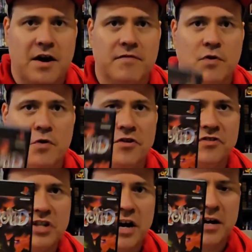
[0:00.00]
of course,
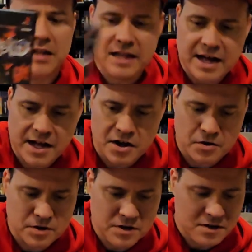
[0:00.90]
Dark
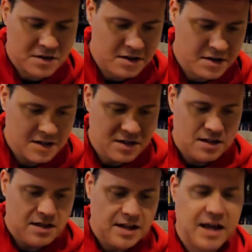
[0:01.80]
Cloud
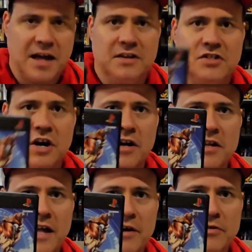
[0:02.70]
and Dark
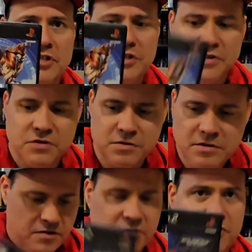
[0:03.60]
Cloud 2,
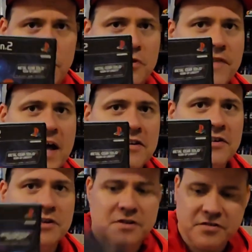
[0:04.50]
Zone of
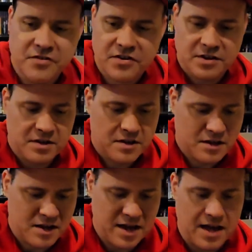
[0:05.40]
Enders,
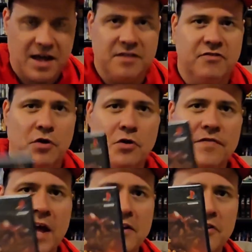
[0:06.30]
and Zone of
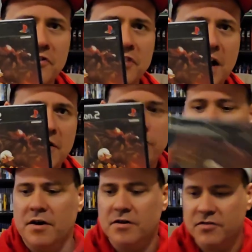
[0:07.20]
Enders Second
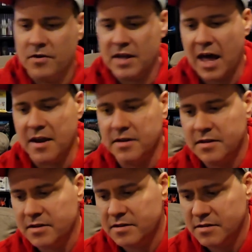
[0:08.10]
Runner. So again,
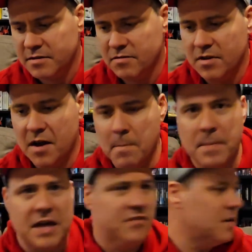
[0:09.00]

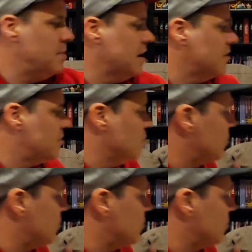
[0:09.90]
amazing PS2